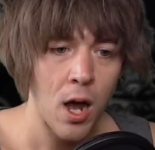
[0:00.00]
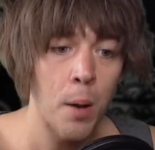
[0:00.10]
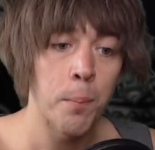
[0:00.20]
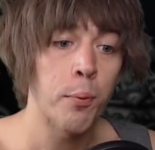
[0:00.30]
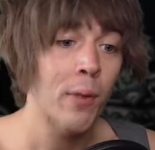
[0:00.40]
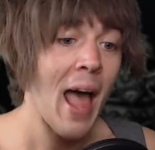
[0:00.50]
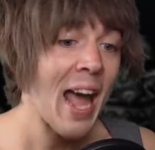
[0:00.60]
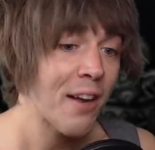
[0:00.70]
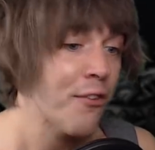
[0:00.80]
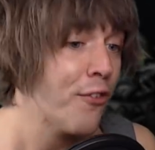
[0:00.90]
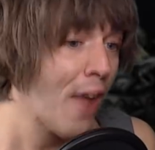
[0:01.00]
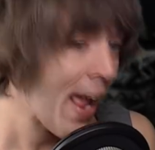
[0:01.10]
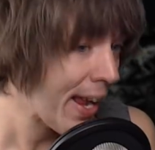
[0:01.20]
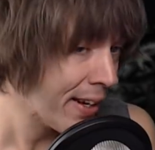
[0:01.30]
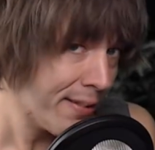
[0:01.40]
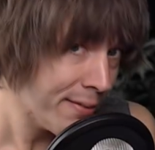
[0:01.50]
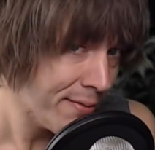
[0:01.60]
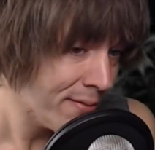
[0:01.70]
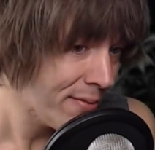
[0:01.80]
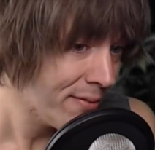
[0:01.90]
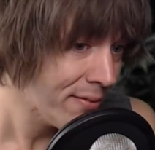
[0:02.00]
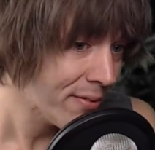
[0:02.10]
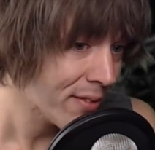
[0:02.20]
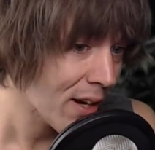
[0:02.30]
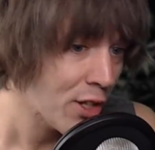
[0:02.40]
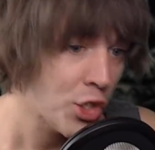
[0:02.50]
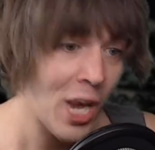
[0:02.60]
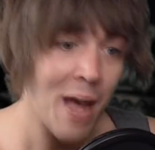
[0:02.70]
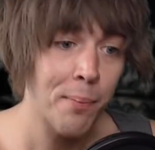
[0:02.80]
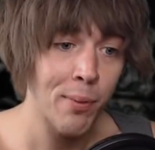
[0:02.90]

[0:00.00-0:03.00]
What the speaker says: Black Fang, Jet